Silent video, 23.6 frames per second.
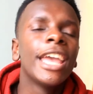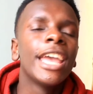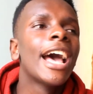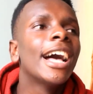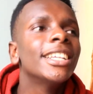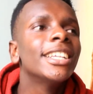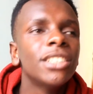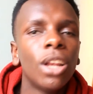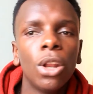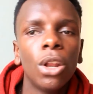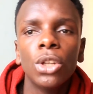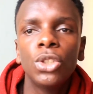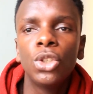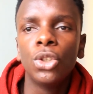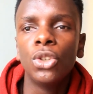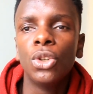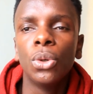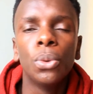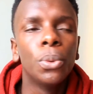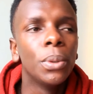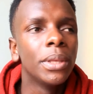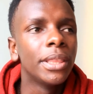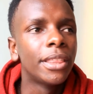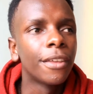it has a lot to
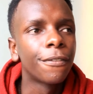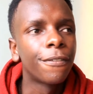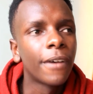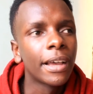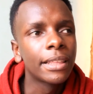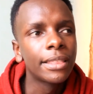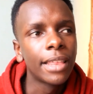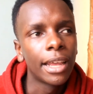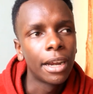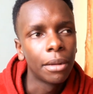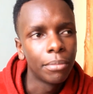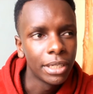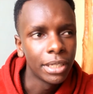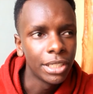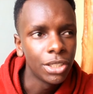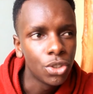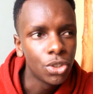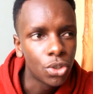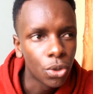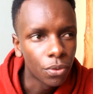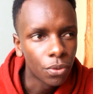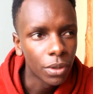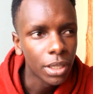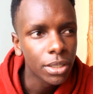do with the fact that I'm an
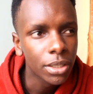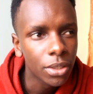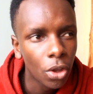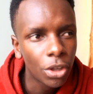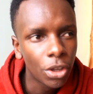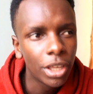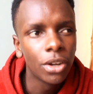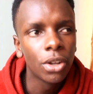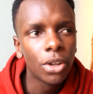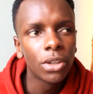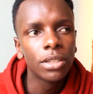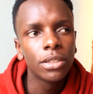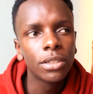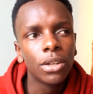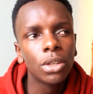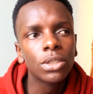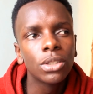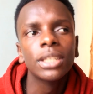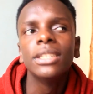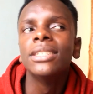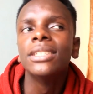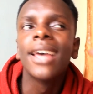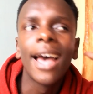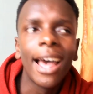introvert. Okay,
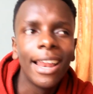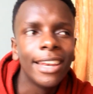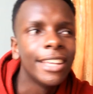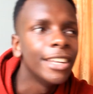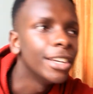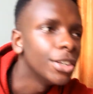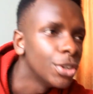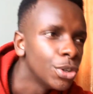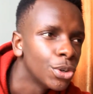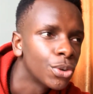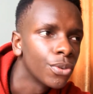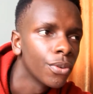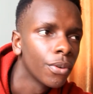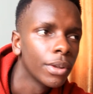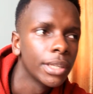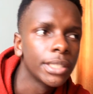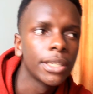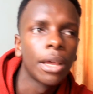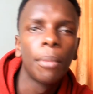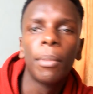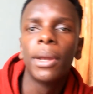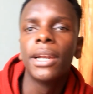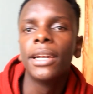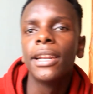not entirely an
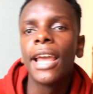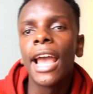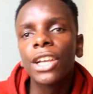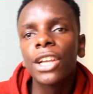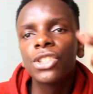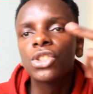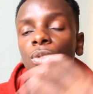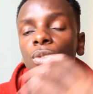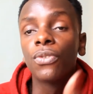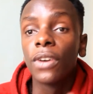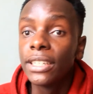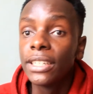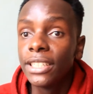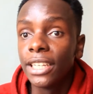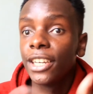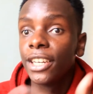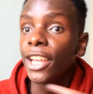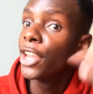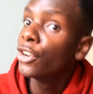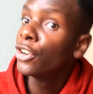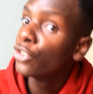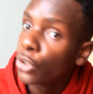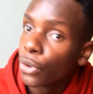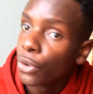introvert. I'm an
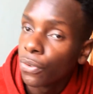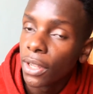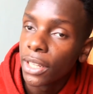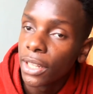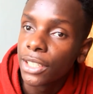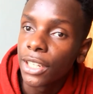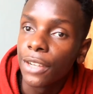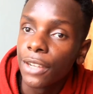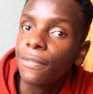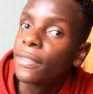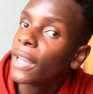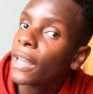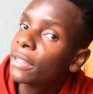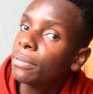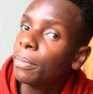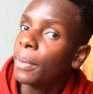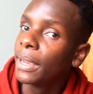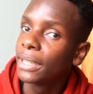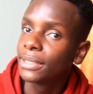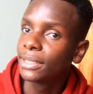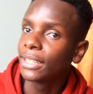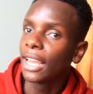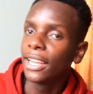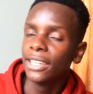extroverted introvert, if that
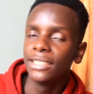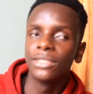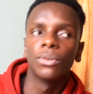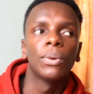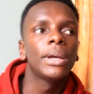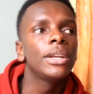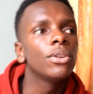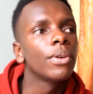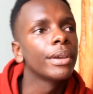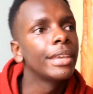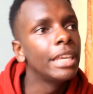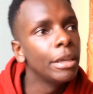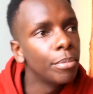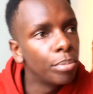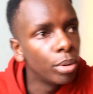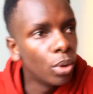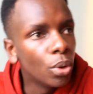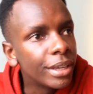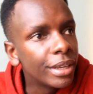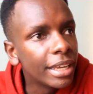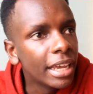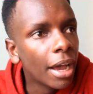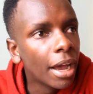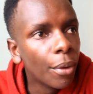makes any... Why do I keep
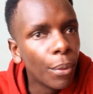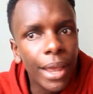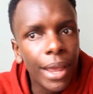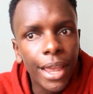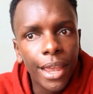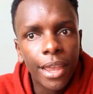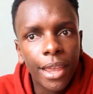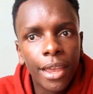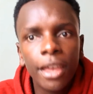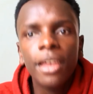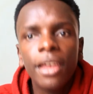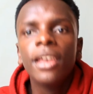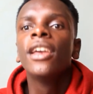looking away?